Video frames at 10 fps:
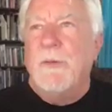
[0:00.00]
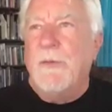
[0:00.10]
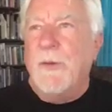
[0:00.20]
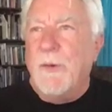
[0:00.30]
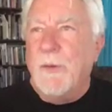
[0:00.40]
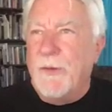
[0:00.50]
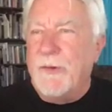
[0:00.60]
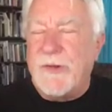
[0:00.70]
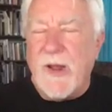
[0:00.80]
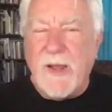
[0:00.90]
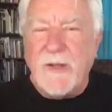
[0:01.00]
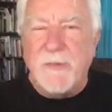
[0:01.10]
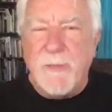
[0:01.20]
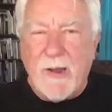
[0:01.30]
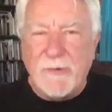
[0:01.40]
the stage
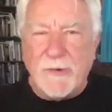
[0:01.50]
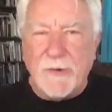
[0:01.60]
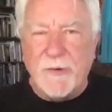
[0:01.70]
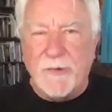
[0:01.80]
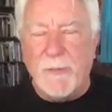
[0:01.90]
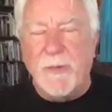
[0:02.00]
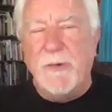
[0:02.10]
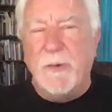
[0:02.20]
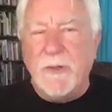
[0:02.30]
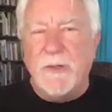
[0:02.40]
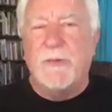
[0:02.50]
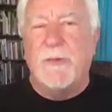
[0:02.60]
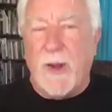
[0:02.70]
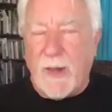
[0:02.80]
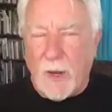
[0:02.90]
masters have been doing this
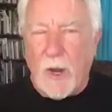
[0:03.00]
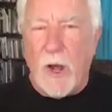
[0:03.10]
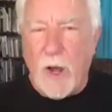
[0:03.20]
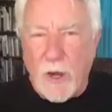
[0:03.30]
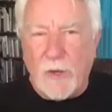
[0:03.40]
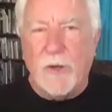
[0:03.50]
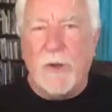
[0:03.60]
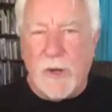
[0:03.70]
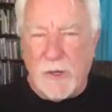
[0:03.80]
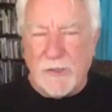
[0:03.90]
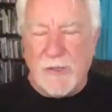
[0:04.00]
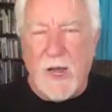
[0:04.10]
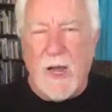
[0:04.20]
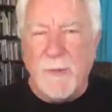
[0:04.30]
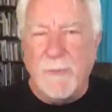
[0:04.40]
for a long, long
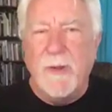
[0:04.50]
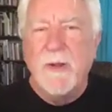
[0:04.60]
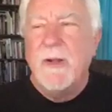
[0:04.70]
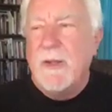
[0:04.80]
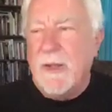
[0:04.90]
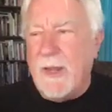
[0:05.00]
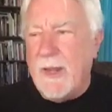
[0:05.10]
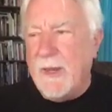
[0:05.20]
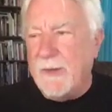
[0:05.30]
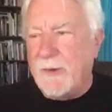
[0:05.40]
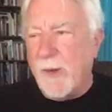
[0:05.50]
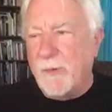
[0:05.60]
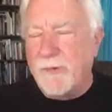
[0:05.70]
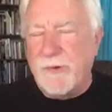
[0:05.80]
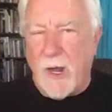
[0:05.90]
time, and it's
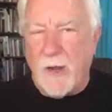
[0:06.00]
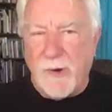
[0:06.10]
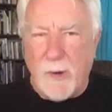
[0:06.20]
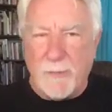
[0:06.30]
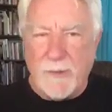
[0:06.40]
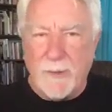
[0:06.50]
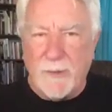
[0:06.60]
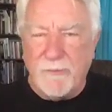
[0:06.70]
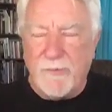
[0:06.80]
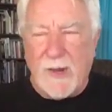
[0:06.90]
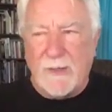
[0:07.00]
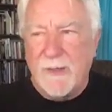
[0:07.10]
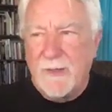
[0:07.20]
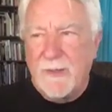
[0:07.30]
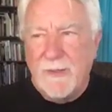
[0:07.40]
almost jaw-dropping. In fact,
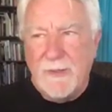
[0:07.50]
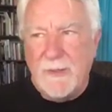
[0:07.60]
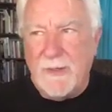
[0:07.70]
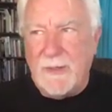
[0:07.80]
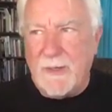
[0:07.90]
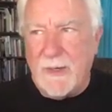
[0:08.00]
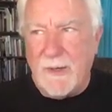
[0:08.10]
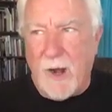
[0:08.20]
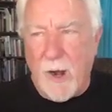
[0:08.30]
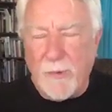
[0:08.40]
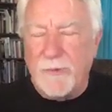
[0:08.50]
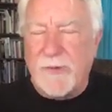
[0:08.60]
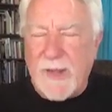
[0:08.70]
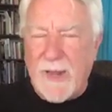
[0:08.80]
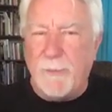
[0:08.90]
it almost
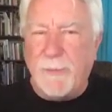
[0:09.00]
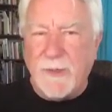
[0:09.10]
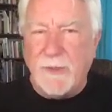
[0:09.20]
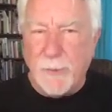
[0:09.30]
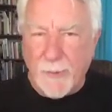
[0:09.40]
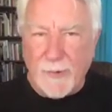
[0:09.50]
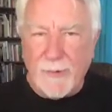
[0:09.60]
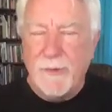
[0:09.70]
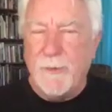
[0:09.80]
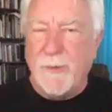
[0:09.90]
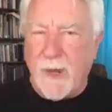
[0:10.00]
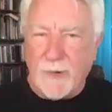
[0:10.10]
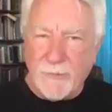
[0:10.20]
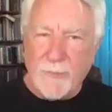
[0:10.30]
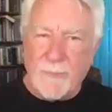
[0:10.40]
can't be human, to be
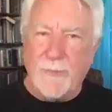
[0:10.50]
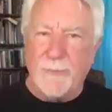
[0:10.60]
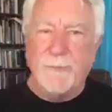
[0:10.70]
honest with you.